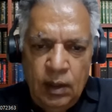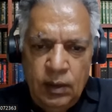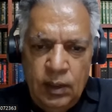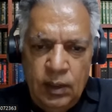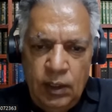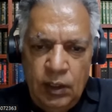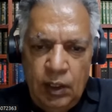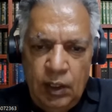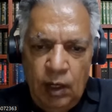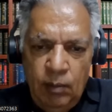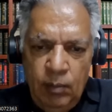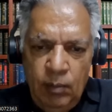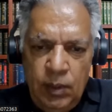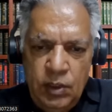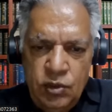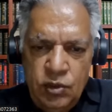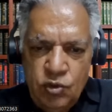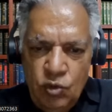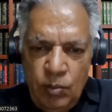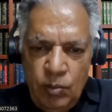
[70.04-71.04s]
the term
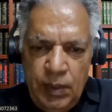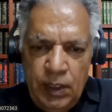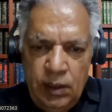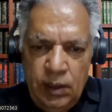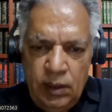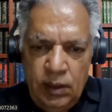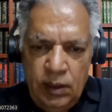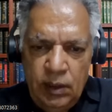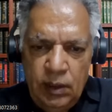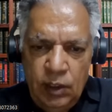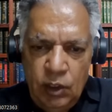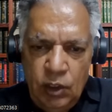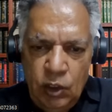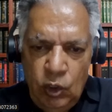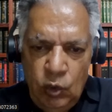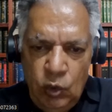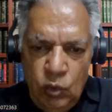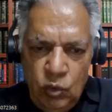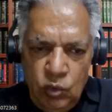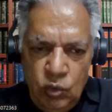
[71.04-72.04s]
instrument
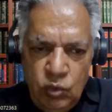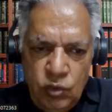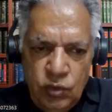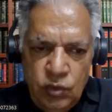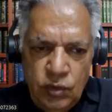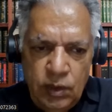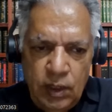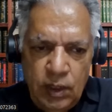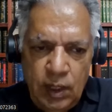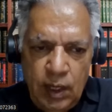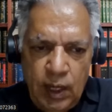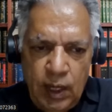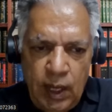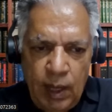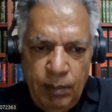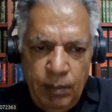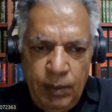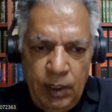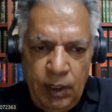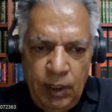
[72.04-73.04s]
includes
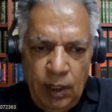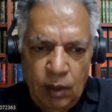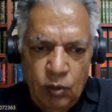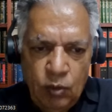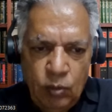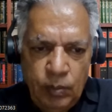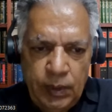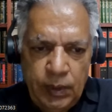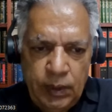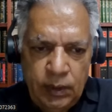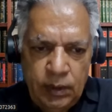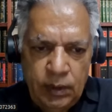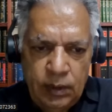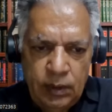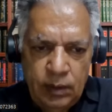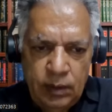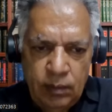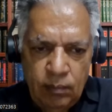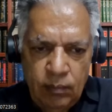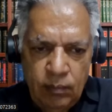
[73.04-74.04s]
every document
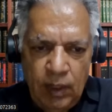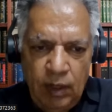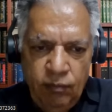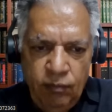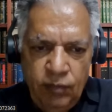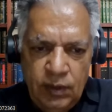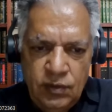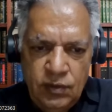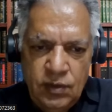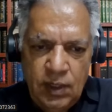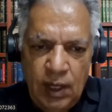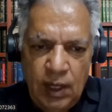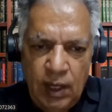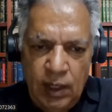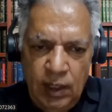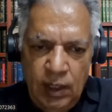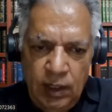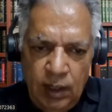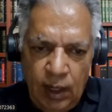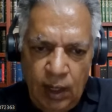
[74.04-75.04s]
by which
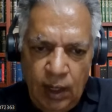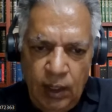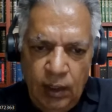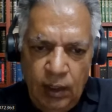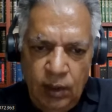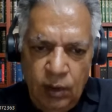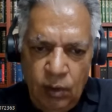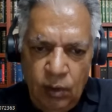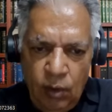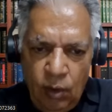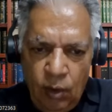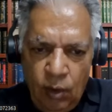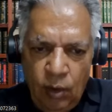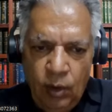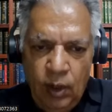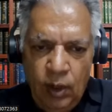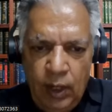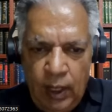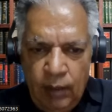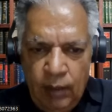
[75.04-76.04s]
any right or
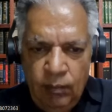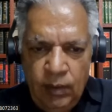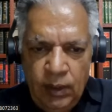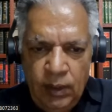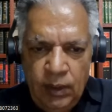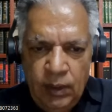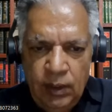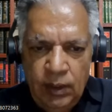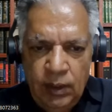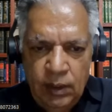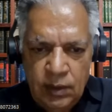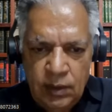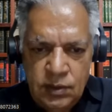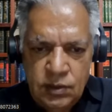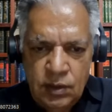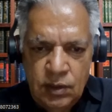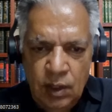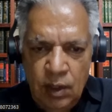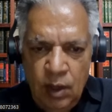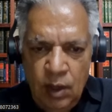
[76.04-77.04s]
liability is
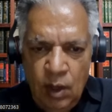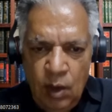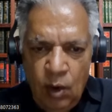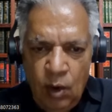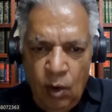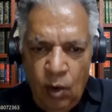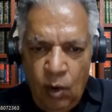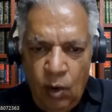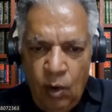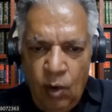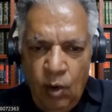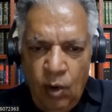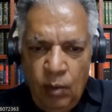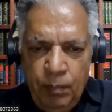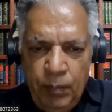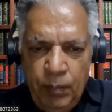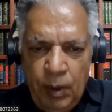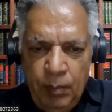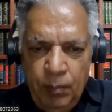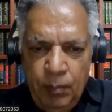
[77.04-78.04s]
or
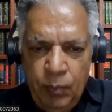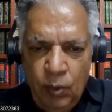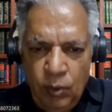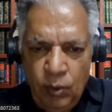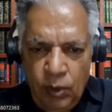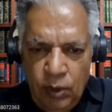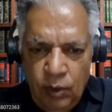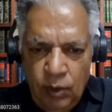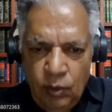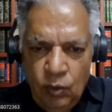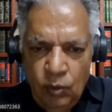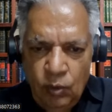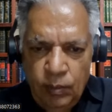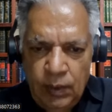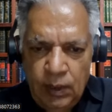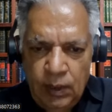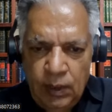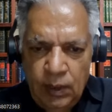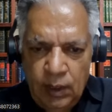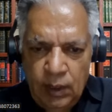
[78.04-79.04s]
purported to
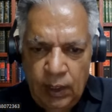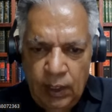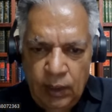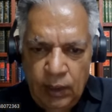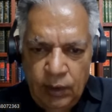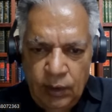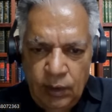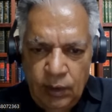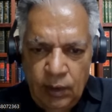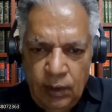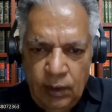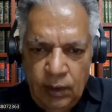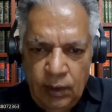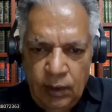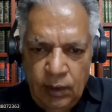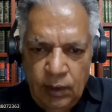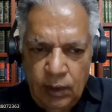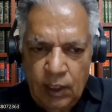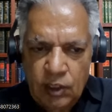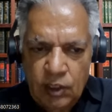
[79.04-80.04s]
be created,
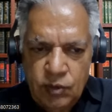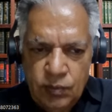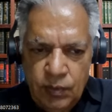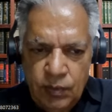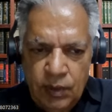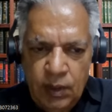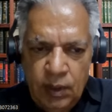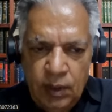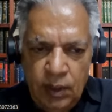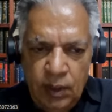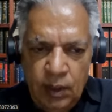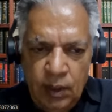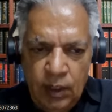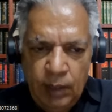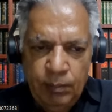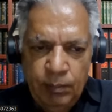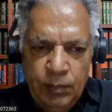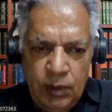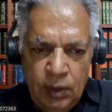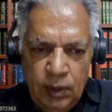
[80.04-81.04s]
transferred,
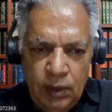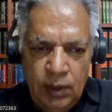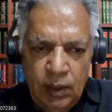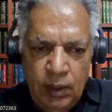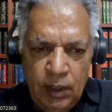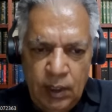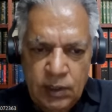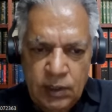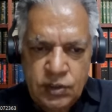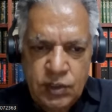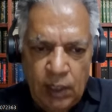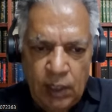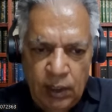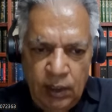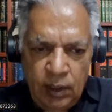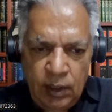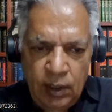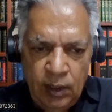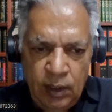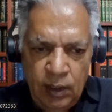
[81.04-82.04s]
limited,
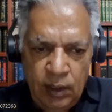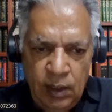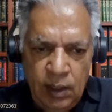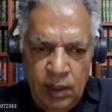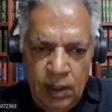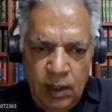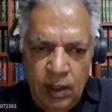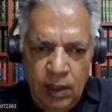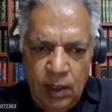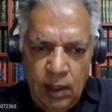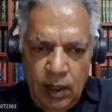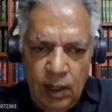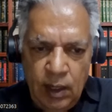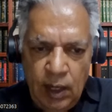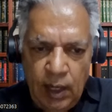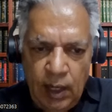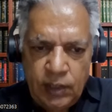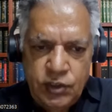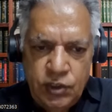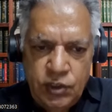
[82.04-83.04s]
extended,
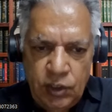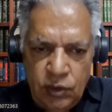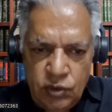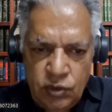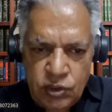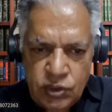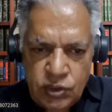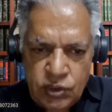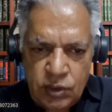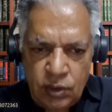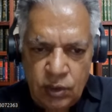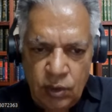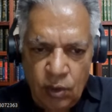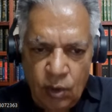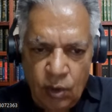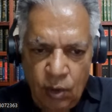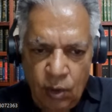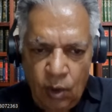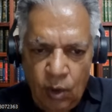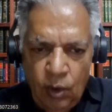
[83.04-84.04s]
extinguished,
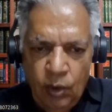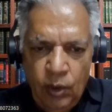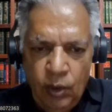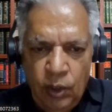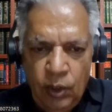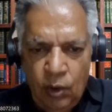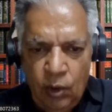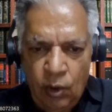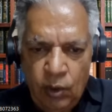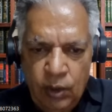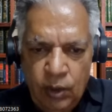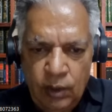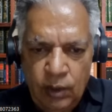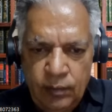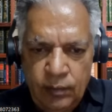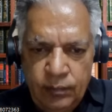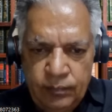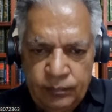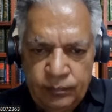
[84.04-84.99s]
or recorded.